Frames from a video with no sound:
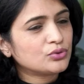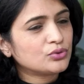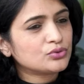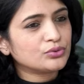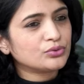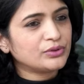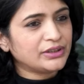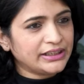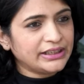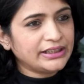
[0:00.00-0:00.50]
those
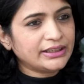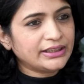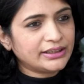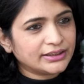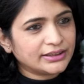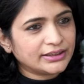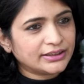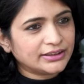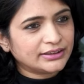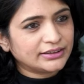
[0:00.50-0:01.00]
who need
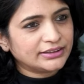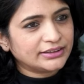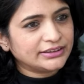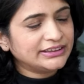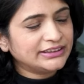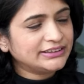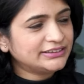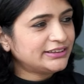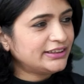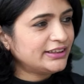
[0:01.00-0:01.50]
uh,
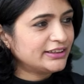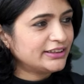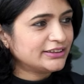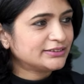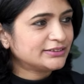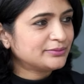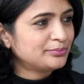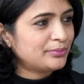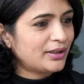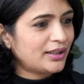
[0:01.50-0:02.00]
these
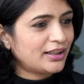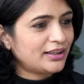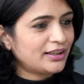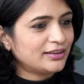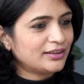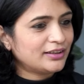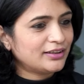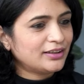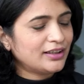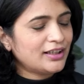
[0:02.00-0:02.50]
things
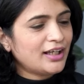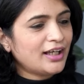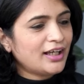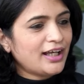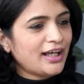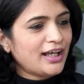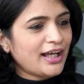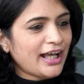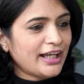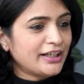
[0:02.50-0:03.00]
but
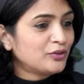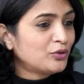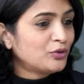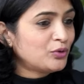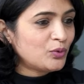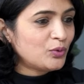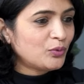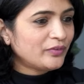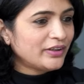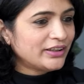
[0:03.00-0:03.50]
I
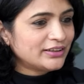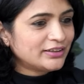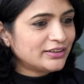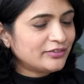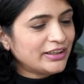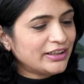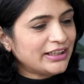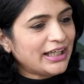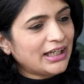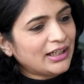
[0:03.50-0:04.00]
don't know whether
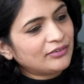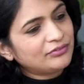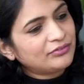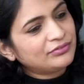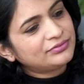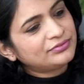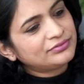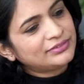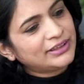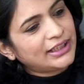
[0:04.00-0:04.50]
we'll have
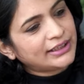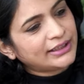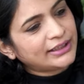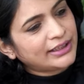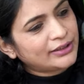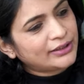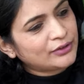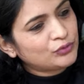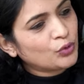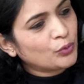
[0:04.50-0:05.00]
that
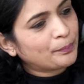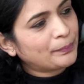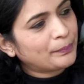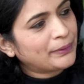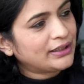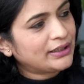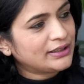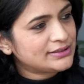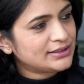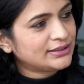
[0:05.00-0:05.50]
kind of
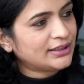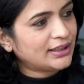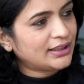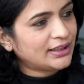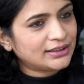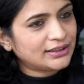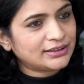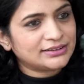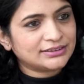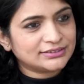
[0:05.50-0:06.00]
openness in
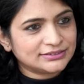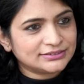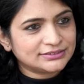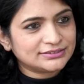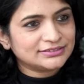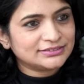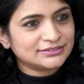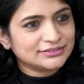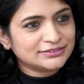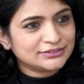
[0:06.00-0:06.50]
our
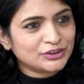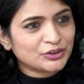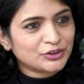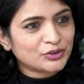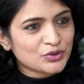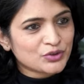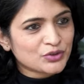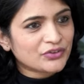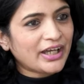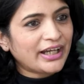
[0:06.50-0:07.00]
uh, you
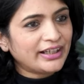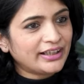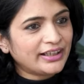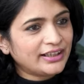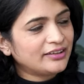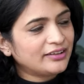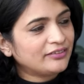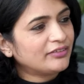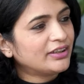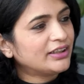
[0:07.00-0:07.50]
know
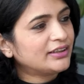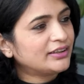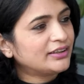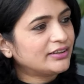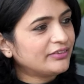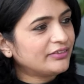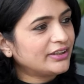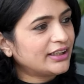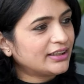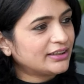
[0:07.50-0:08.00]
society whether
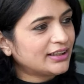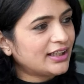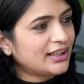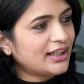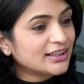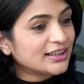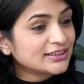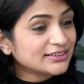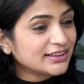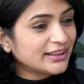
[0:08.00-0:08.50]
we hmm. can
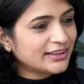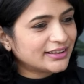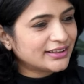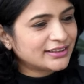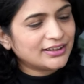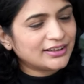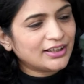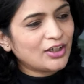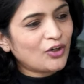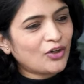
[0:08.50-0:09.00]
ask like
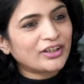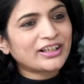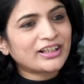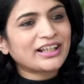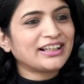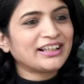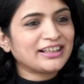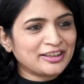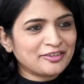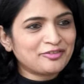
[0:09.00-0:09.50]
or
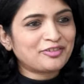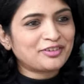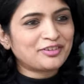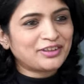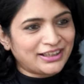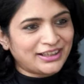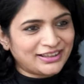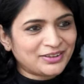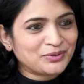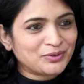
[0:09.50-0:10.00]
can I gift
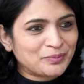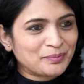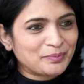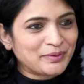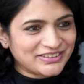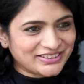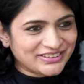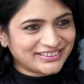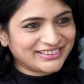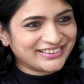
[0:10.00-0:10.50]
that to the
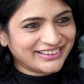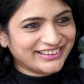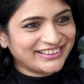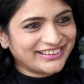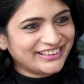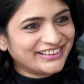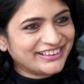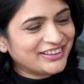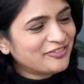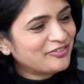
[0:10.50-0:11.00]
patient?
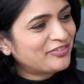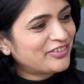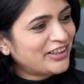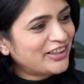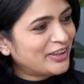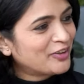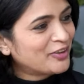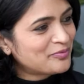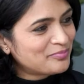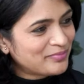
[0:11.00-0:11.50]

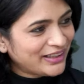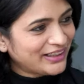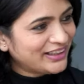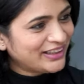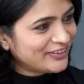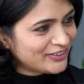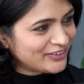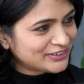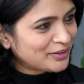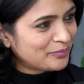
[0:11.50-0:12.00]
friend of
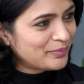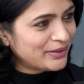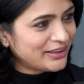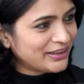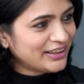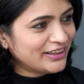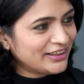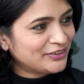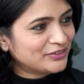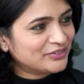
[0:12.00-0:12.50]
mine or
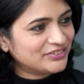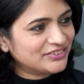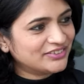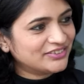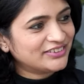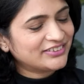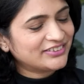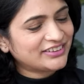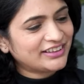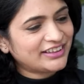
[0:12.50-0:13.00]
somebody I know.
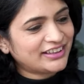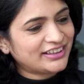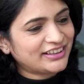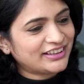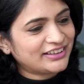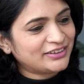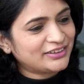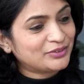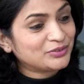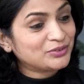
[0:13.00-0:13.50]
Okay, can
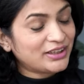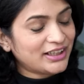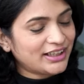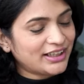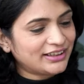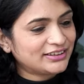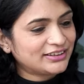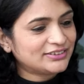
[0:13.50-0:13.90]
I do that?